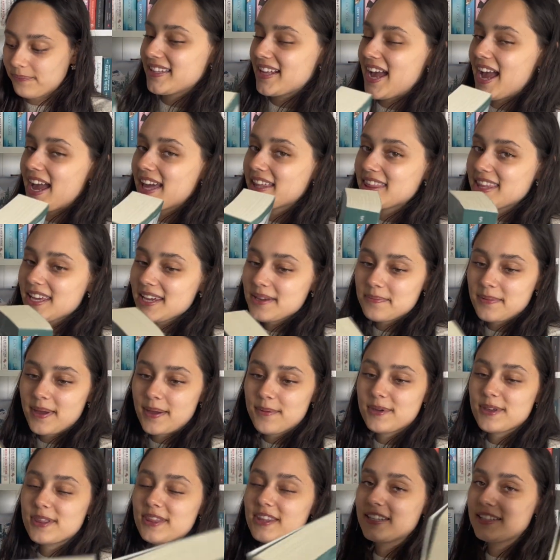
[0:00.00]
I think
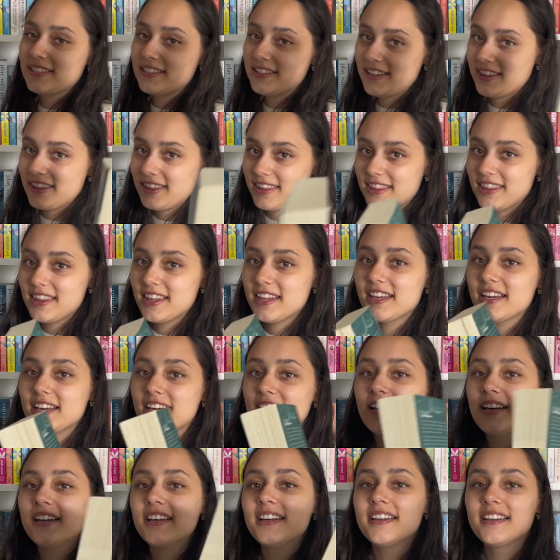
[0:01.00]
maybe
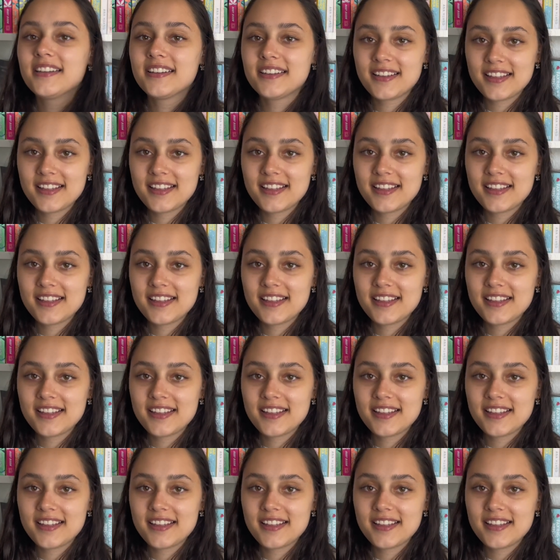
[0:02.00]
the